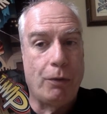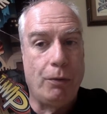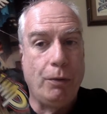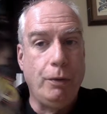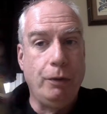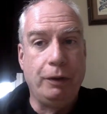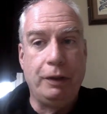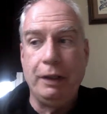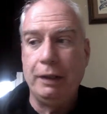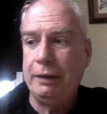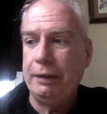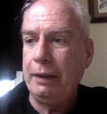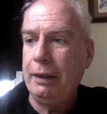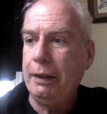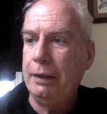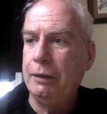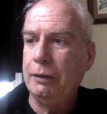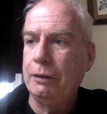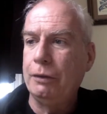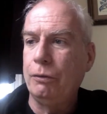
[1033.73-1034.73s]
this
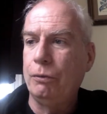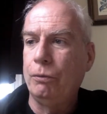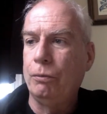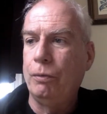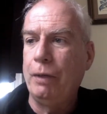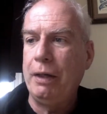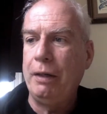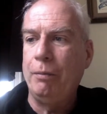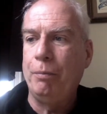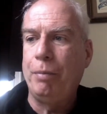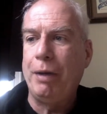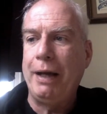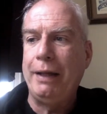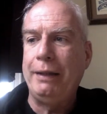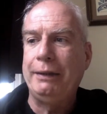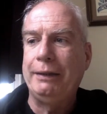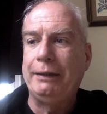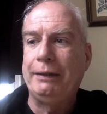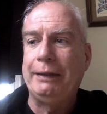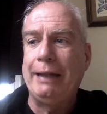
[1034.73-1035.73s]
is written by
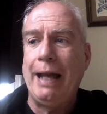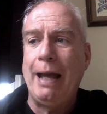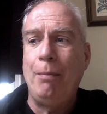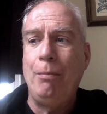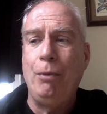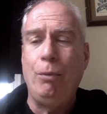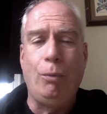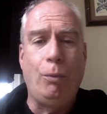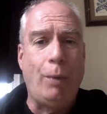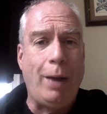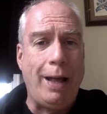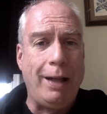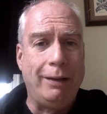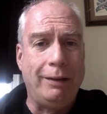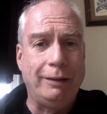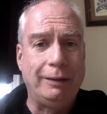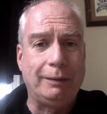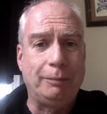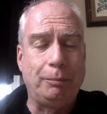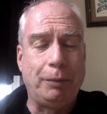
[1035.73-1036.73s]
Zeb
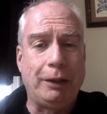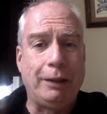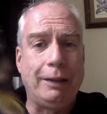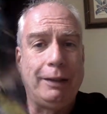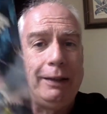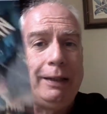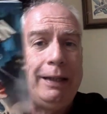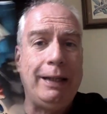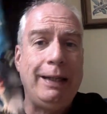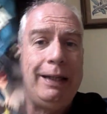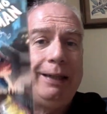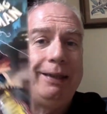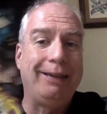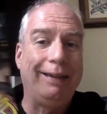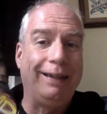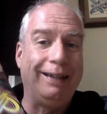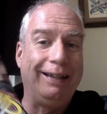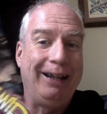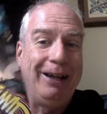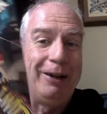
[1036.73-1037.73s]
Wells, but the key
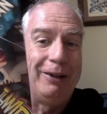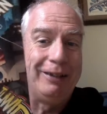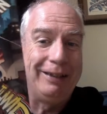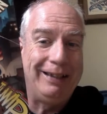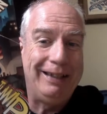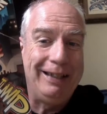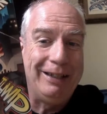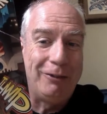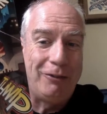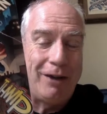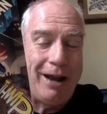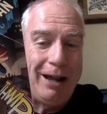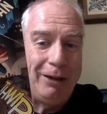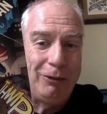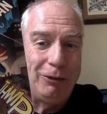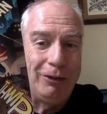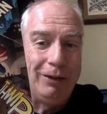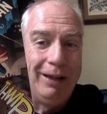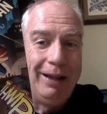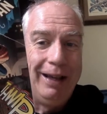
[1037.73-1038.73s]
thing here, the key
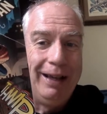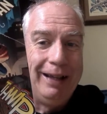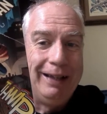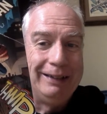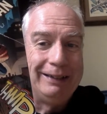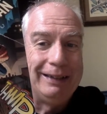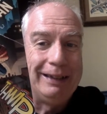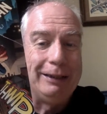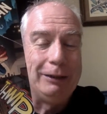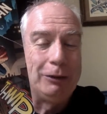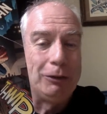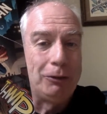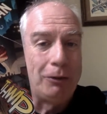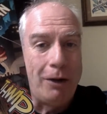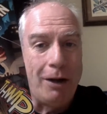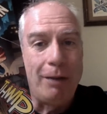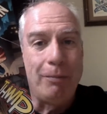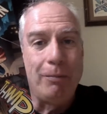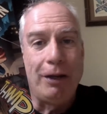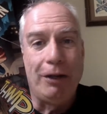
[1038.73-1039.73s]
attraction, is that it's
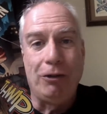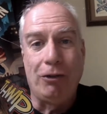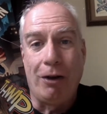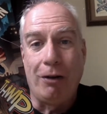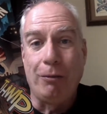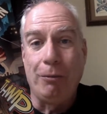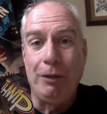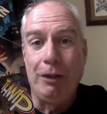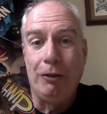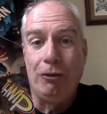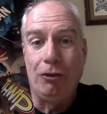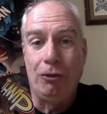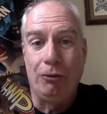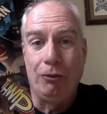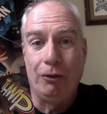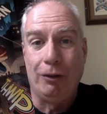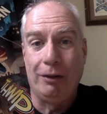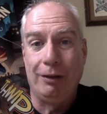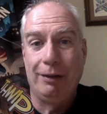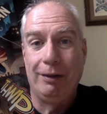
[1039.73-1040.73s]
drawn by John Romita
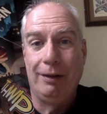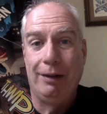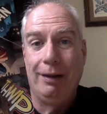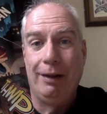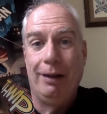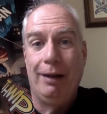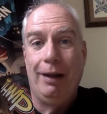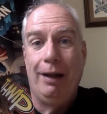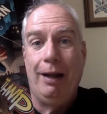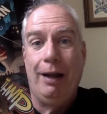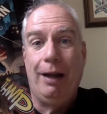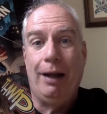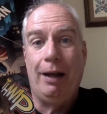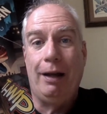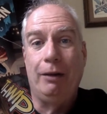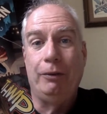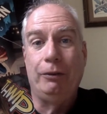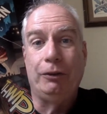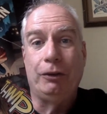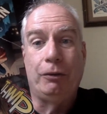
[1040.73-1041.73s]
Jr.,
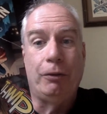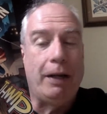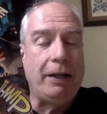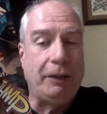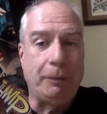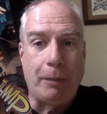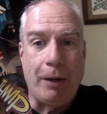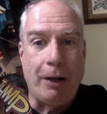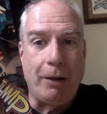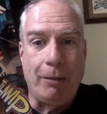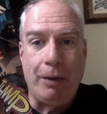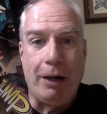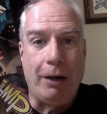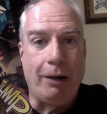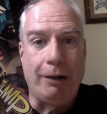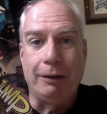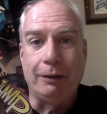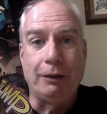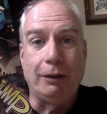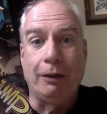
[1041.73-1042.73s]
uh, who's a great Spider-Man
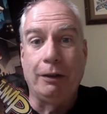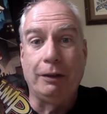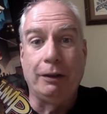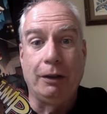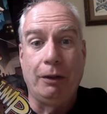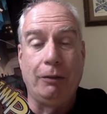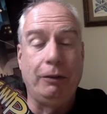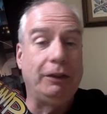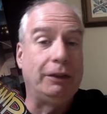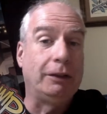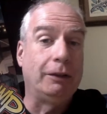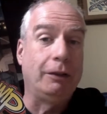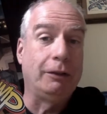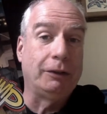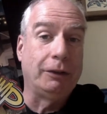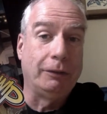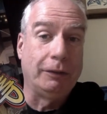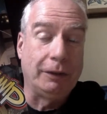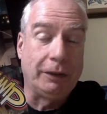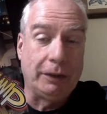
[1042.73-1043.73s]
artist on his own. He's
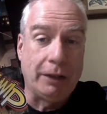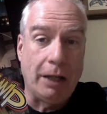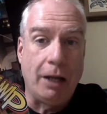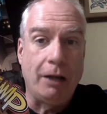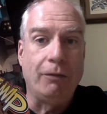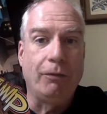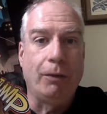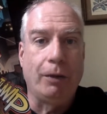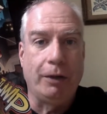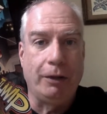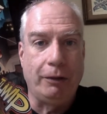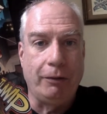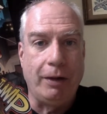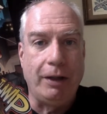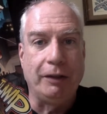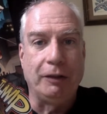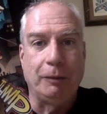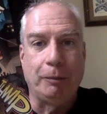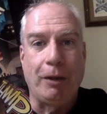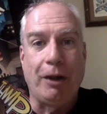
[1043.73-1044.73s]
also the son of one of the
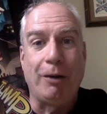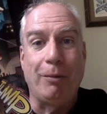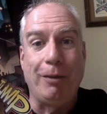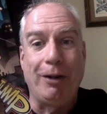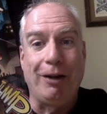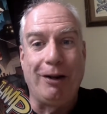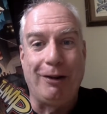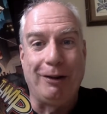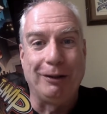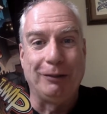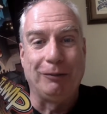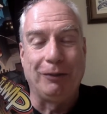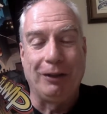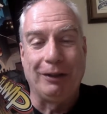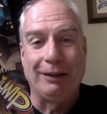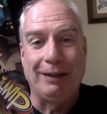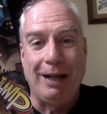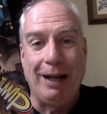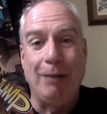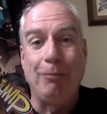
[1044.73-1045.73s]
greatest Spider-Man artists of all
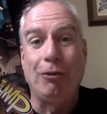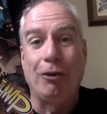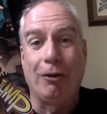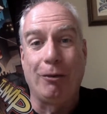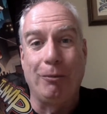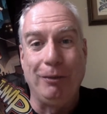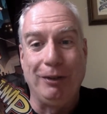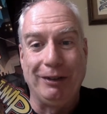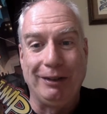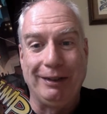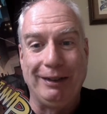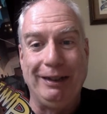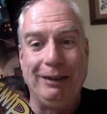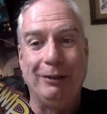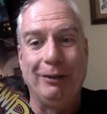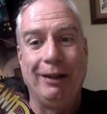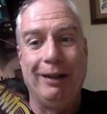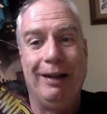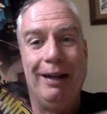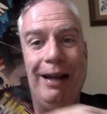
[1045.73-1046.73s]
time, John Romita
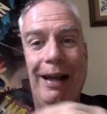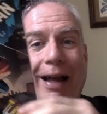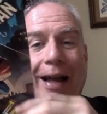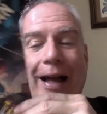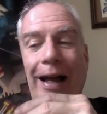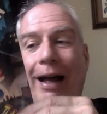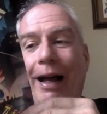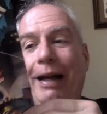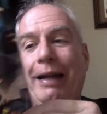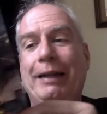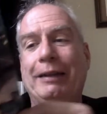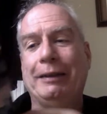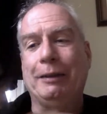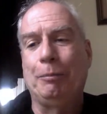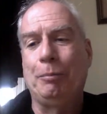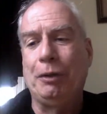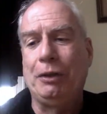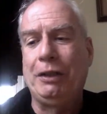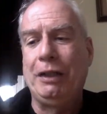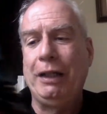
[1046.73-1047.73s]
Sr. Uh, he has a
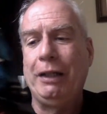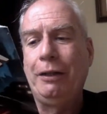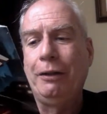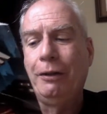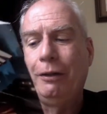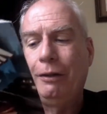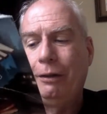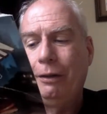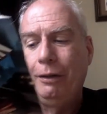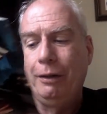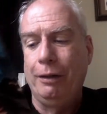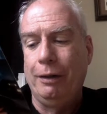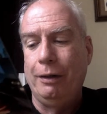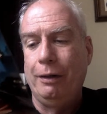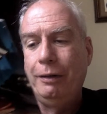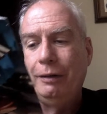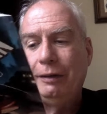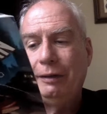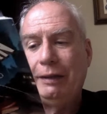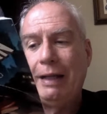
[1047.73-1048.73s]
particular
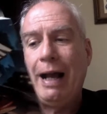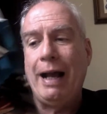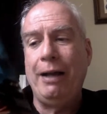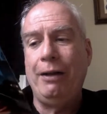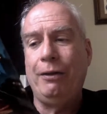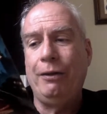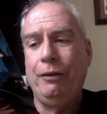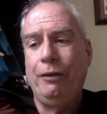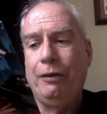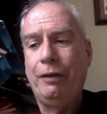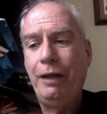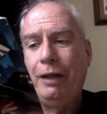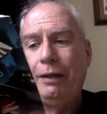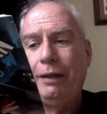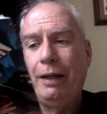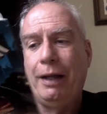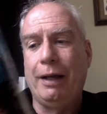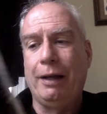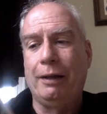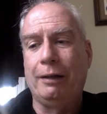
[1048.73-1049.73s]
style that
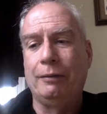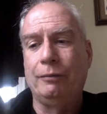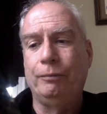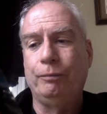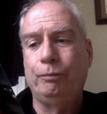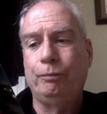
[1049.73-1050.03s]
uh,